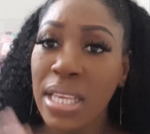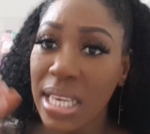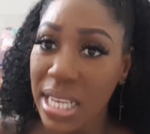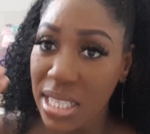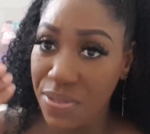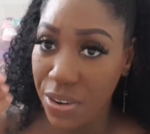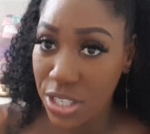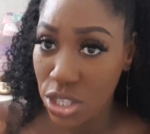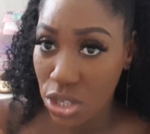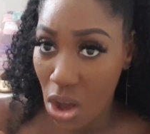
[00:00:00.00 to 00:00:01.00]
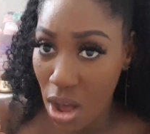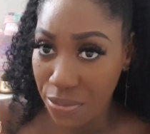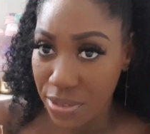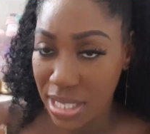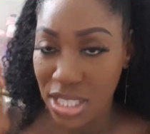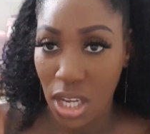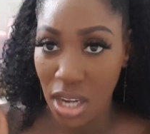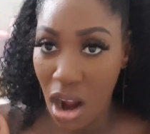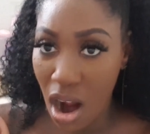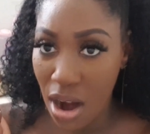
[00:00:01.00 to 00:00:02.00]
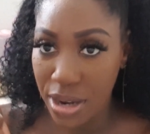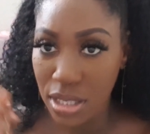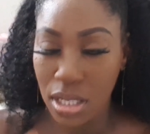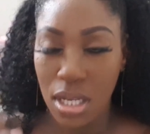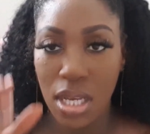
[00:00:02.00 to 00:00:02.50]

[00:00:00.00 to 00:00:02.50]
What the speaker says: It is very soft. It's not hard.